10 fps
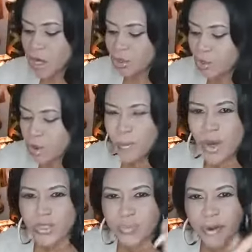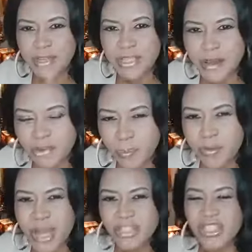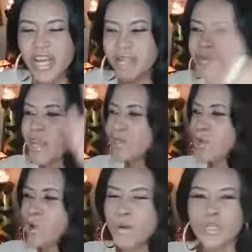No more spirits of oppression. No more